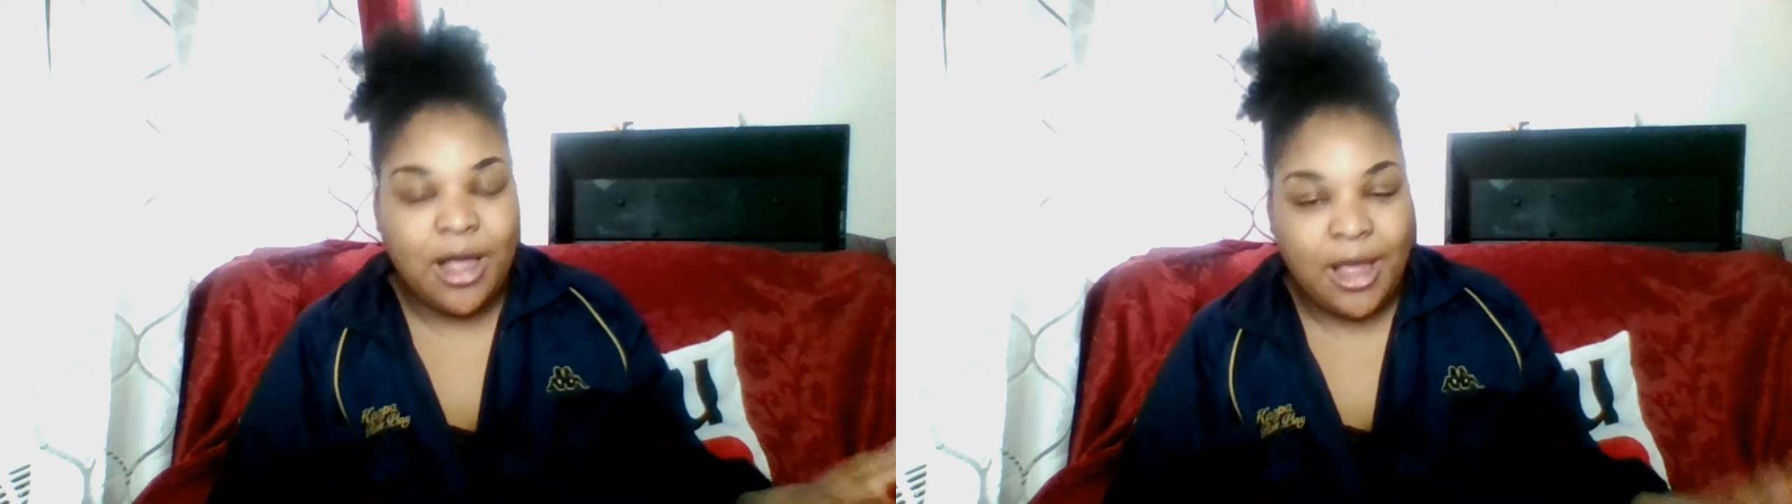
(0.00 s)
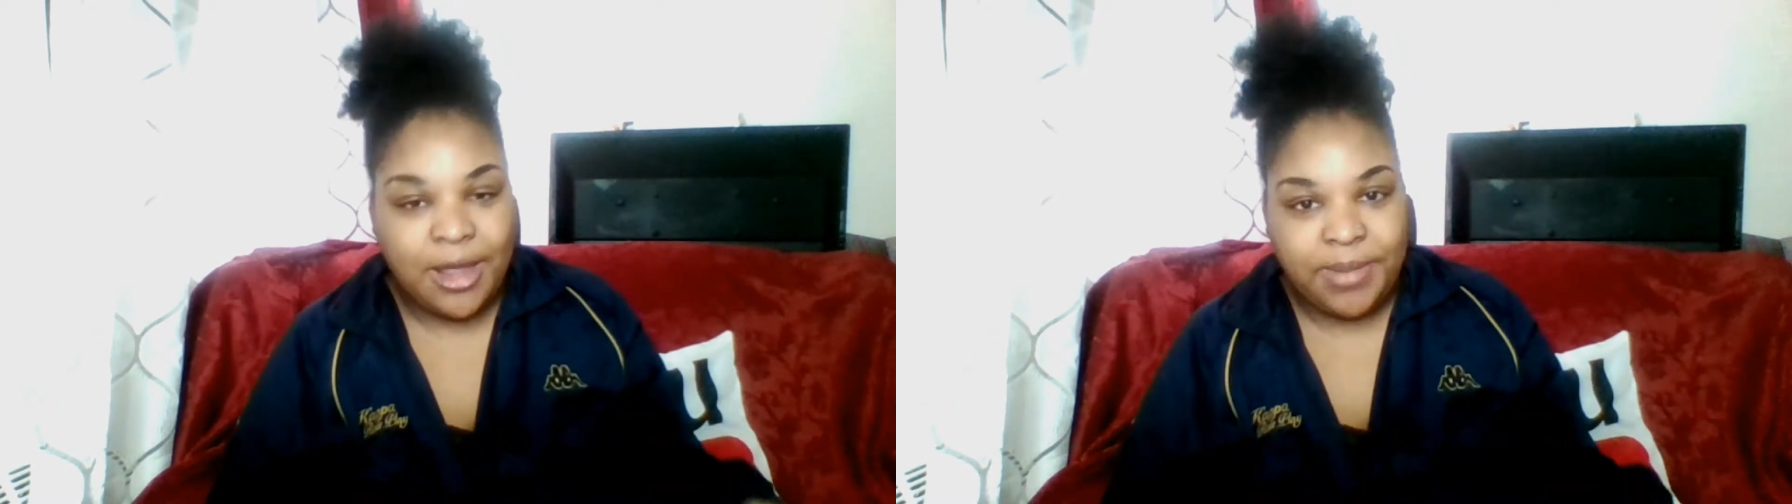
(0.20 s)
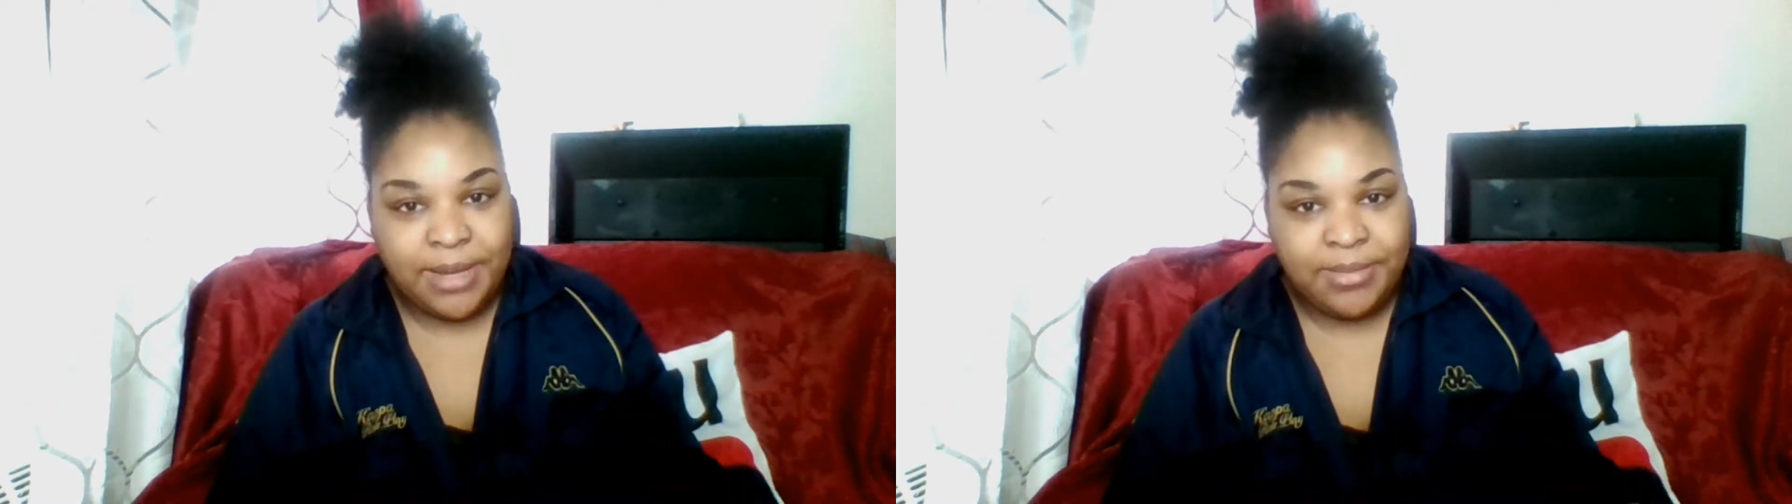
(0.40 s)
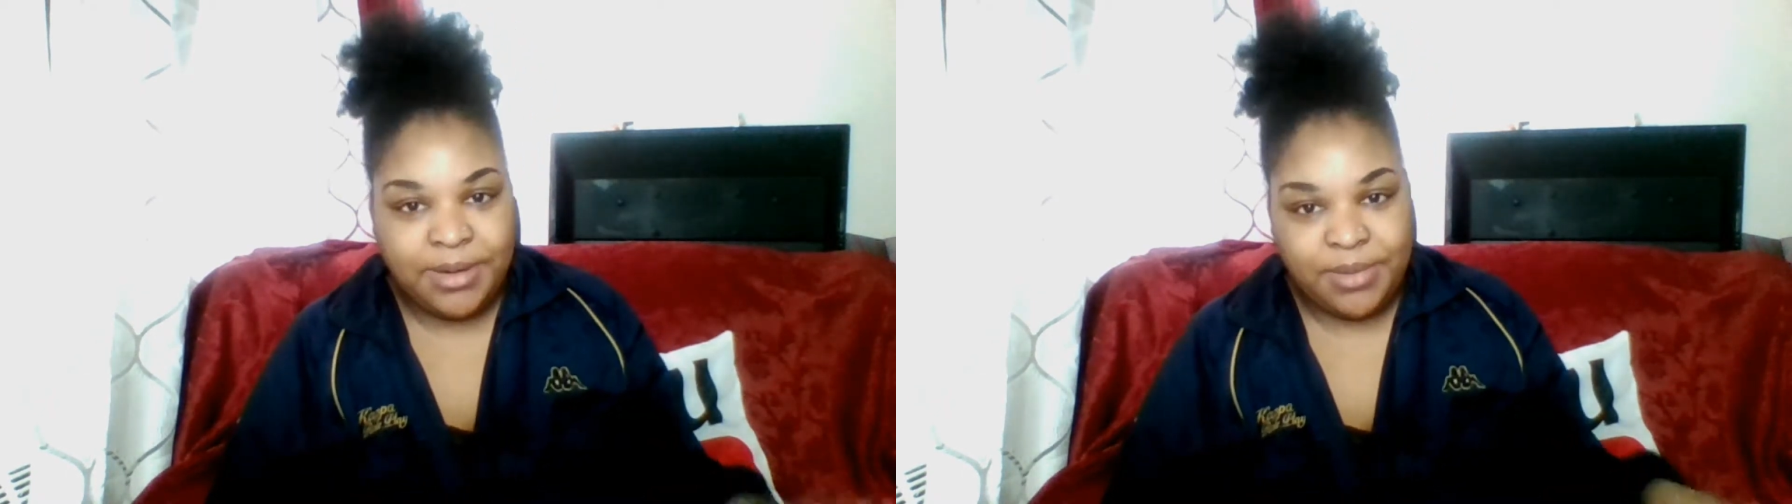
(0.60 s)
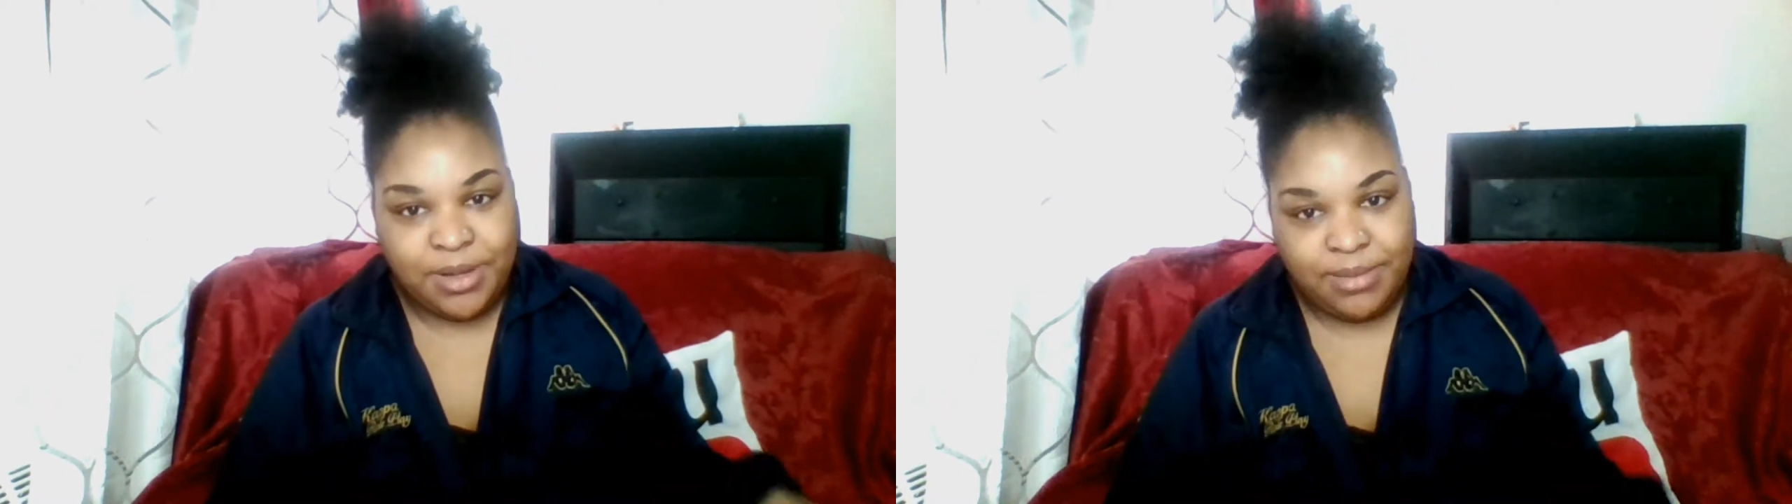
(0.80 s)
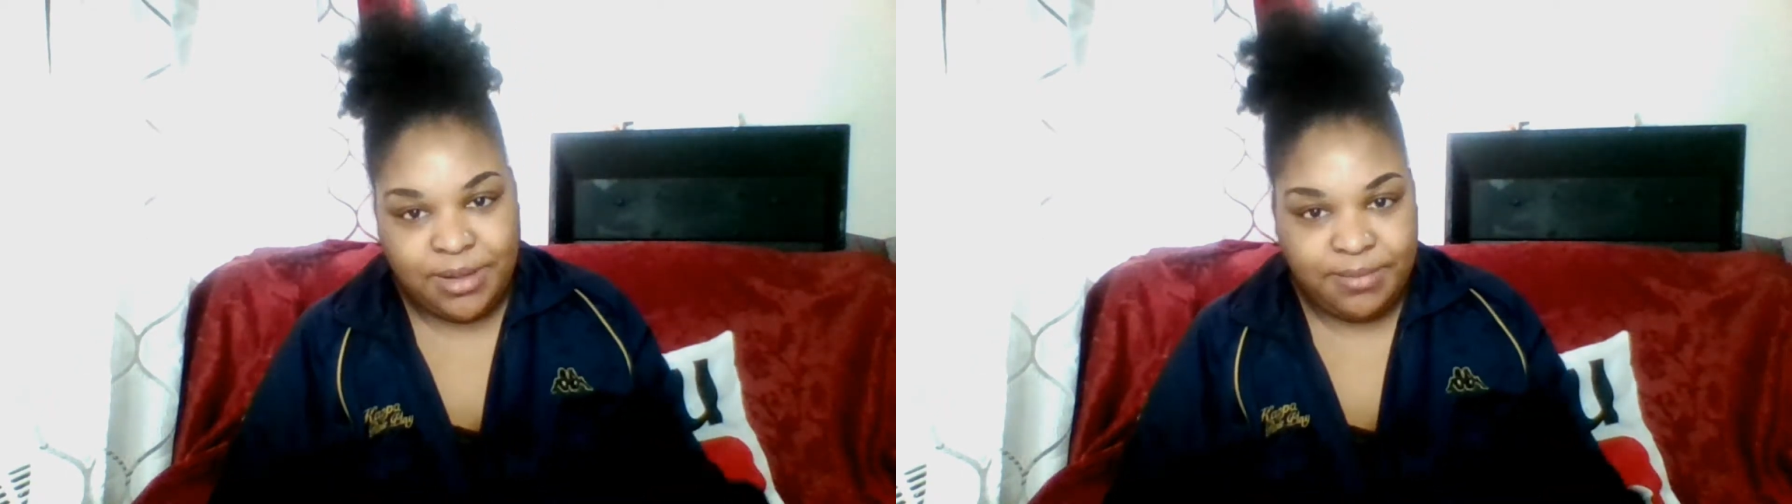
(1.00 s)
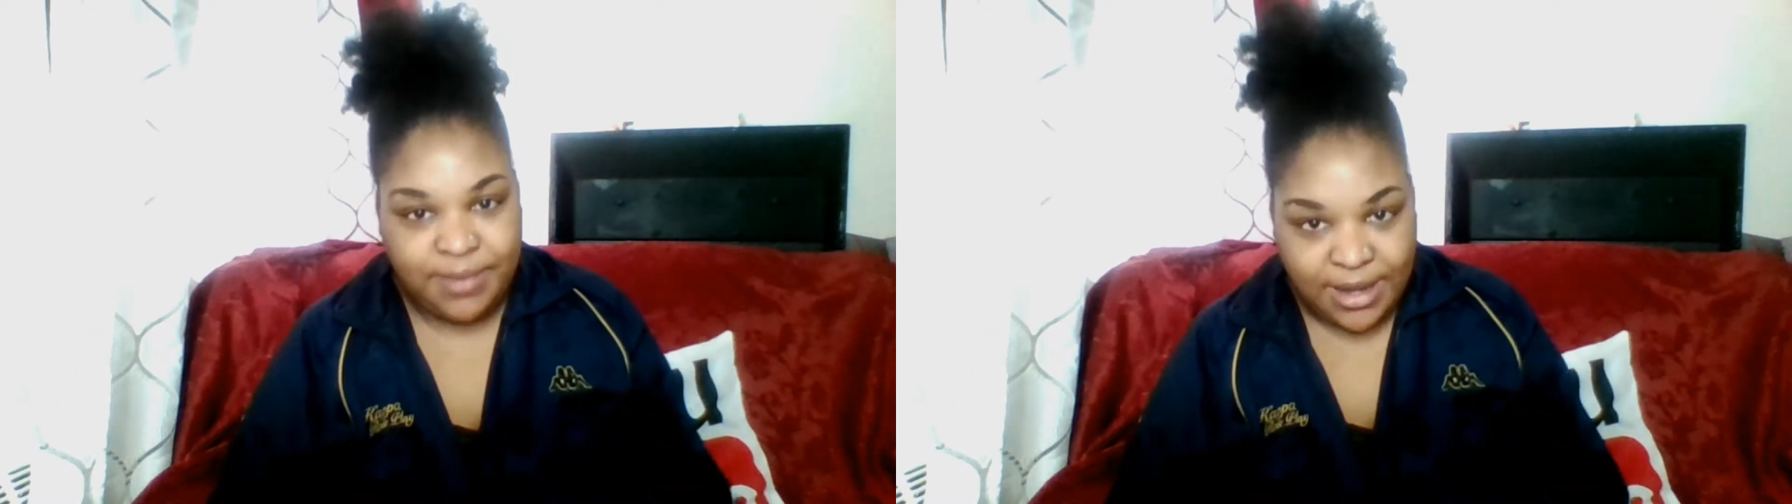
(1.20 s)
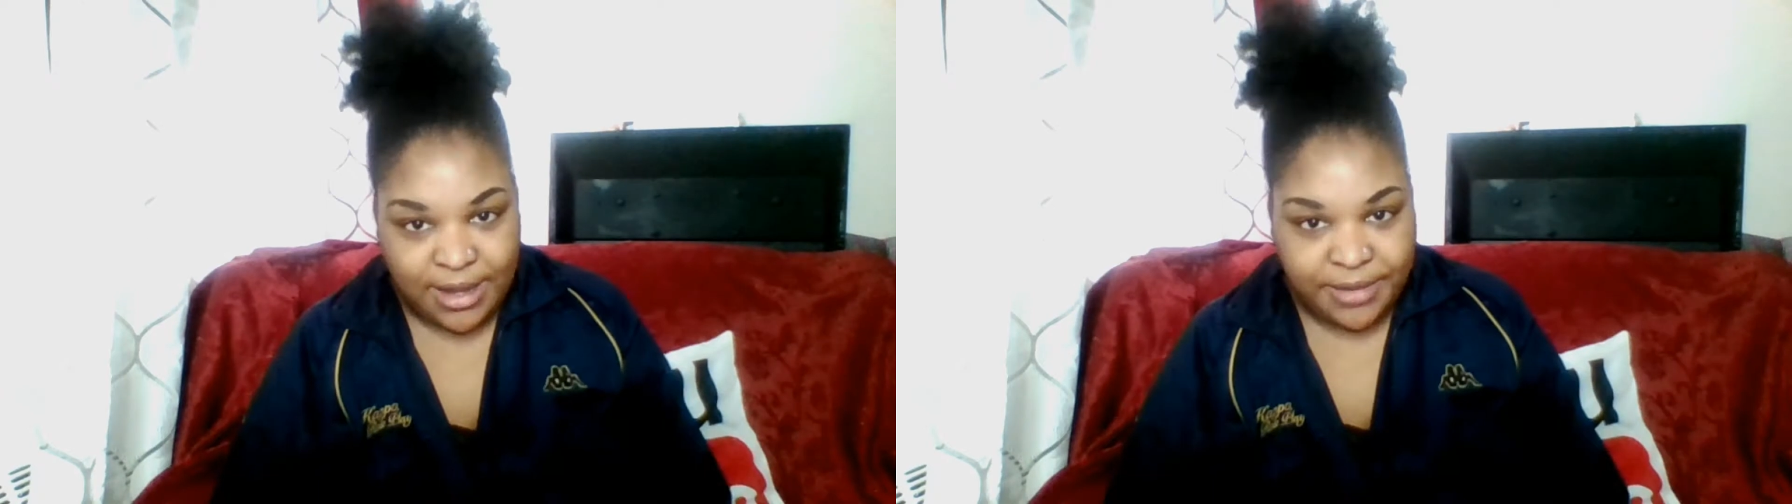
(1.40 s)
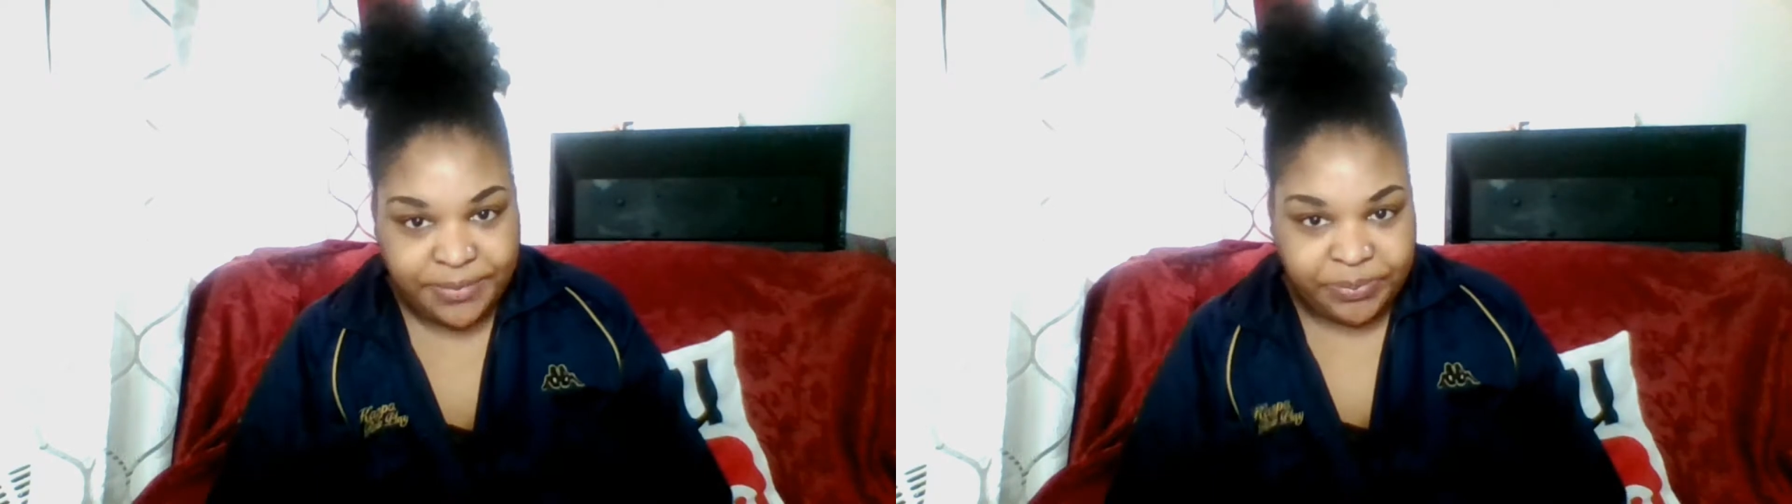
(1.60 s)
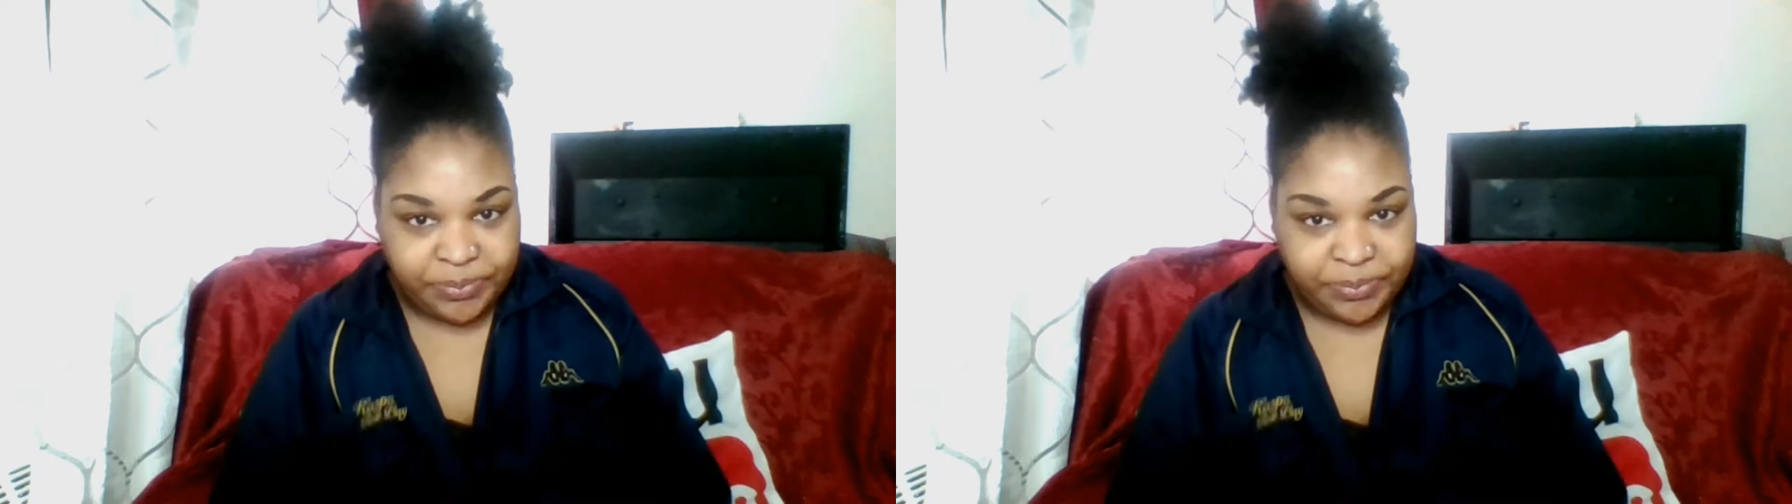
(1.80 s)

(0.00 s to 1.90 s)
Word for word: hi, baby, blah, blah, blah.